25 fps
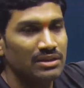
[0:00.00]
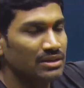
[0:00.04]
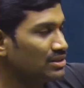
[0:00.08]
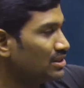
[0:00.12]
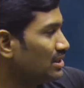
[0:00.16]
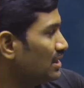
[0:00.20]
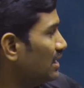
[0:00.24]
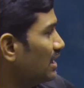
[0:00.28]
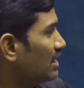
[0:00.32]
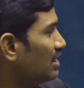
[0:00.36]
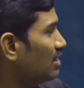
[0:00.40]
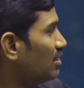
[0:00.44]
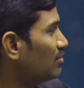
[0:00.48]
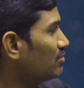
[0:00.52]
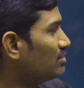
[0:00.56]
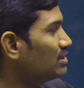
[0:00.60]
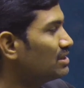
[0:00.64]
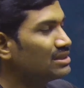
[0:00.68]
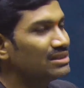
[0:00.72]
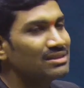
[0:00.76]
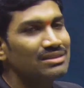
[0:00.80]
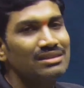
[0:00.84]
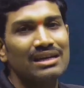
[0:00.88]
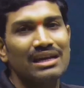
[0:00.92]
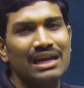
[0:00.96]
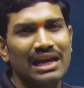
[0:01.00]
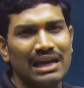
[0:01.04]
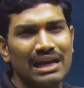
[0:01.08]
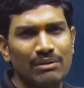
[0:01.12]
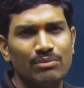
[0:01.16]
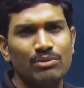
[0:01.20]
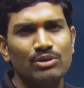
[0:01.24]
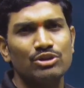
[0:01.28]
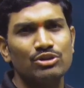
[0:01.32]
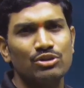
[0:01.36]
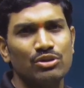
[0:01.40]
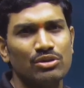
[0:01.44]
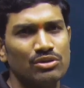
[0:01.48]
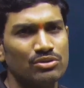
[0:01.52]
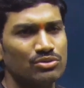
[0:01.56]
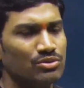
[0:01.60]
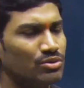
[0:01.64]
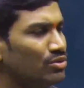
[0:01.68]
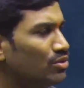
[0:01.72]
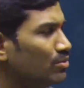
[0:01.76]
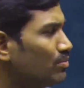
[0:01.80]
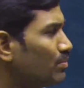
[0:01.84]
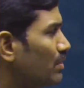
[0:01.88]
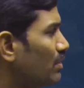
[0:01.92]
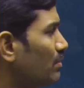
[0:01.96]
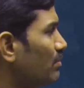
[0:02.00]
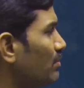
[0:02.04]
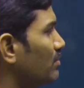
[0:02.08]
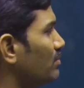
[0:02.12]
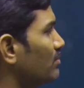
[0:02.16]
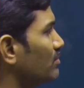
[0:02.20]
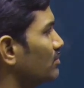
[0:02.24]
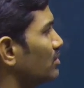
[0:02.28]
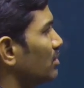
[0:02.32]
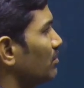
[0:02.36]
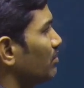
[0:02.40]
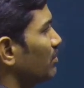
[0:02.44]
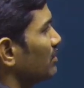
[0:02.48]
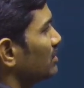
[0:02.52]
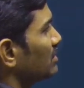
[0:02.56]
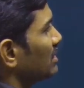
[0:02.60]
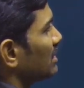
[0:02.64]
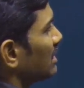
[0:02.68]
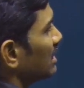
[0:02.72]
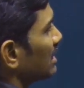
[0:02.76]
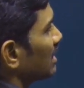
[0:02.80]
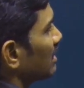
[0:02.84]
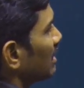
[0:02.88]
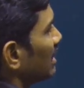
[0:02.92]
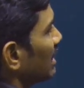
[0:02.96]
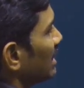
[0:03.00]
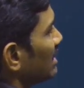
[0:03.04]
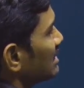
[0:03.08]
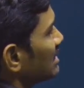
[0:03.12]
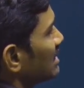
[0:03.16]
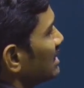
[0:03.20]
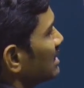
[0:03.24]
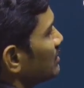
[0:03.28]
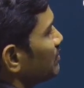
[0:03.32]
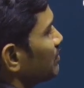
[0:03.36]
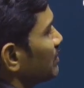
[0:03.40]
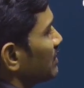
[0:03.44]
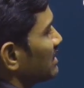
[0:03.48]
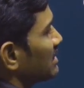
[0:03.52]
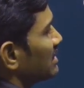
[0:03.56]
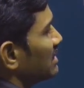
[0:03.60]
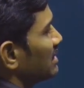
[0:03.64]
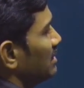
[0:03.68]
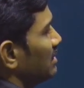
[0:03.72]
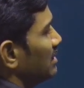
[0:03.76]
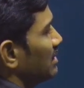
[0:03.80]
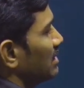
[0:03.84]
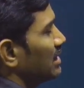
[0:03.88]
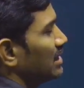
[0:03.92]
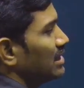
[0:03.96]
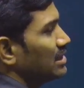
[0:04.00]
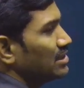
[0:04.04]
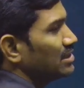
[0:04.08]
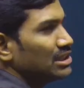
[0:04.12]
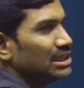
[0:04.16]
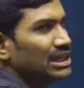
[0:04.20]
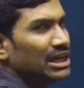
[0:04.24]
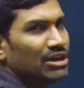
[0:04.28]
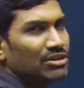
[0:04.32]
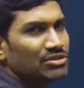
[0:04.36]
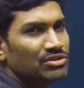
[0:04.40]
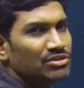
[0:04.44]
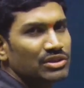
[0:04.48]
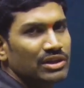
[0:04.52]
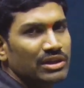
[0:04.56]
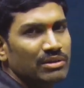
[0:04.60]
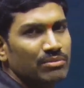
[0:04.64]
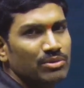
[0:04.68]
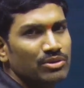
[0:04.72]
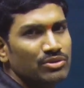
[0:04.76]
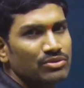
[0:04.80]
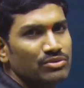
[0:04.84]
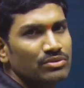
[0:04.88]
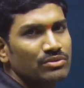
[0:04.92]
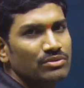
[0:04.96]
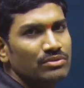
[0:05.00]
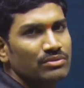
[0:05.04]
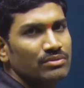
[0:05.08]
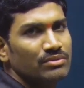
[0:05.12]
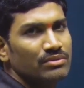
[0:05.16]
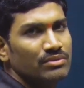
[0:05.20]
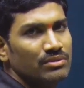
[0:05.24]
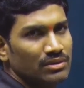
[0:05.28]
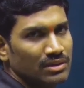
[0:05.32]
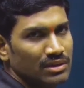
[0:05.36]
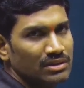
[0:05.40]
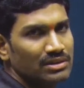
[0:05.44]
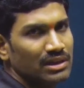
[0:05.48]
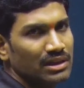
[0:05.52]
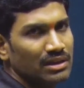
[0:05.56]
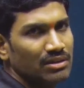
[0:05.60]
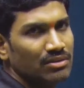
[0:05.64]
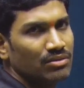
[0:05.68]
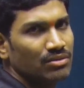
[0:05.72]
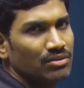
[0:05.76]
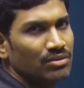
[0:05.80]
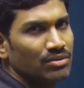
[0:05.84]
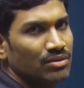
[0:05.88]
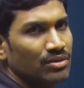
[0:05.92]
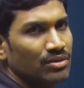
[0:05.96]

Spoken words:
see, anyhow this is the ribose sugar, so no problem. Suppose here H is present, it is deoxyribose. Yes or no?